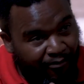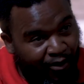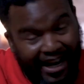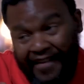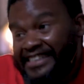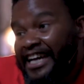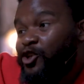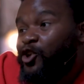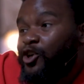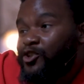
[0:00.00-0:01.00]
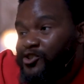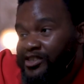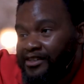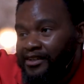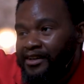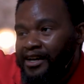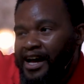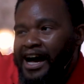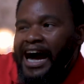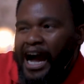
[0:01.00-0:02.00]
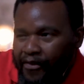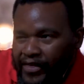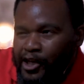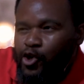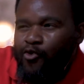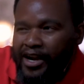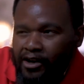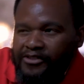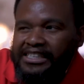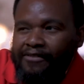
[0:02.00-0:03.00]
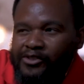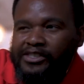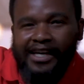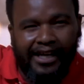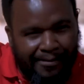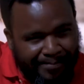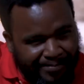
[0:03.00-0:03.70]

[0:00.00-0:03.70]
for another ten years, I think you'll run out of stuff to say.